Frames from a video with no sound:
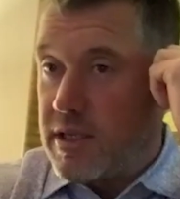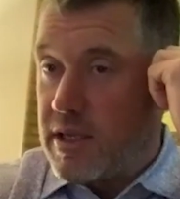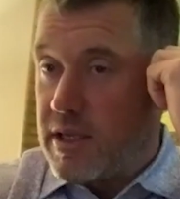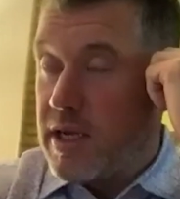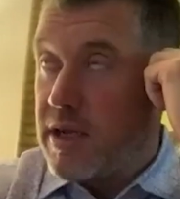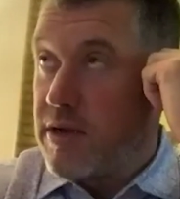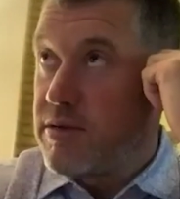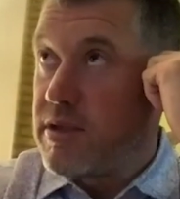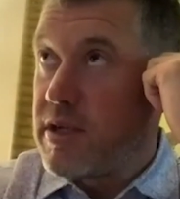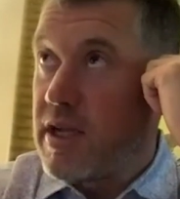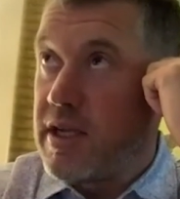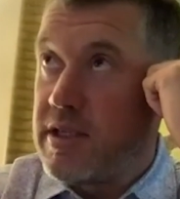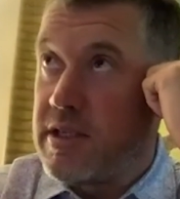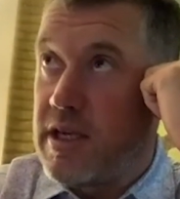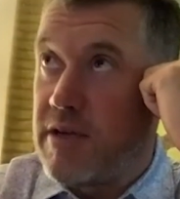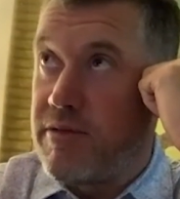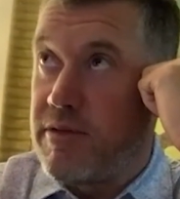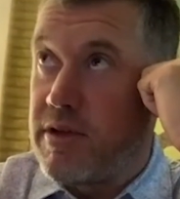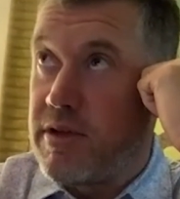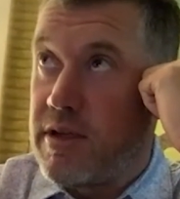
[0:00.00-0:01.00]
divots. I
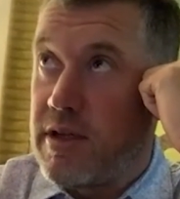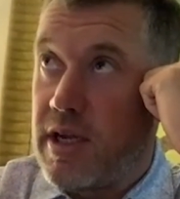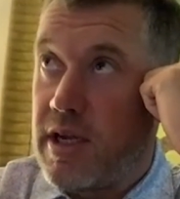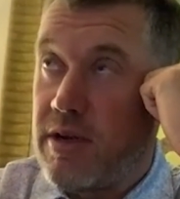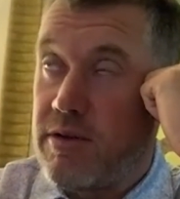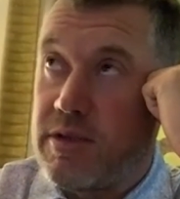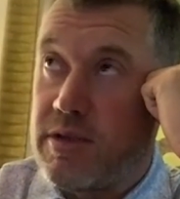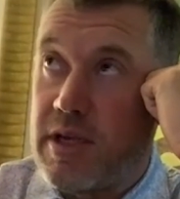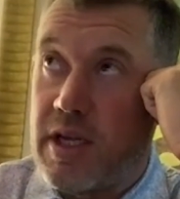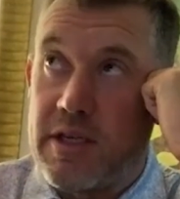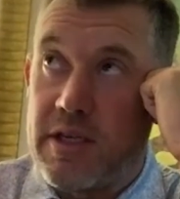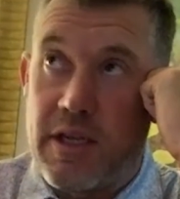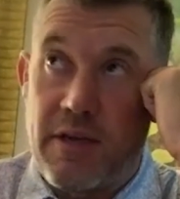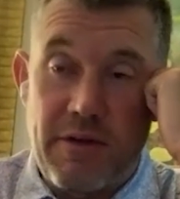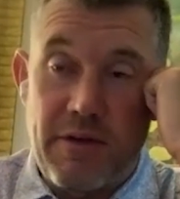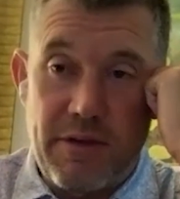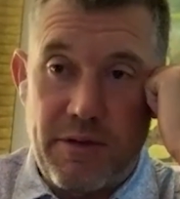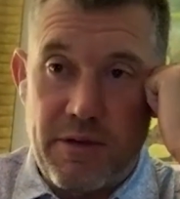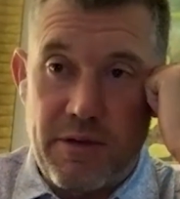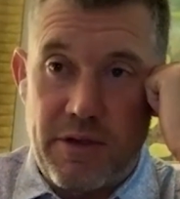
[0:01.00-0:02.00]
don't take
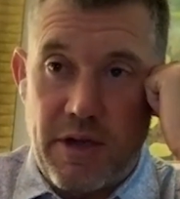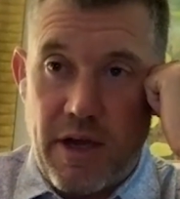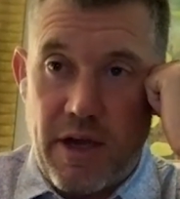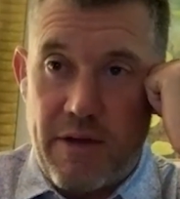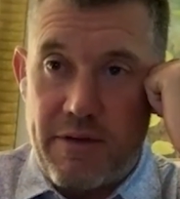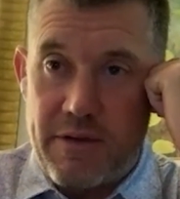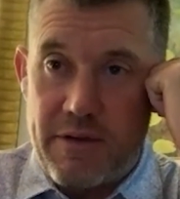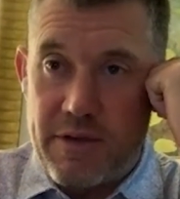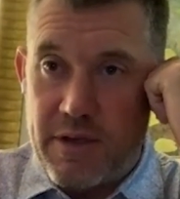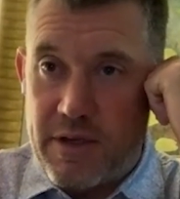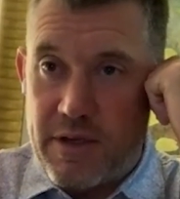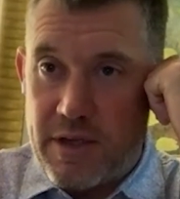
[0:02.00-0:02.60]
divots for drivers.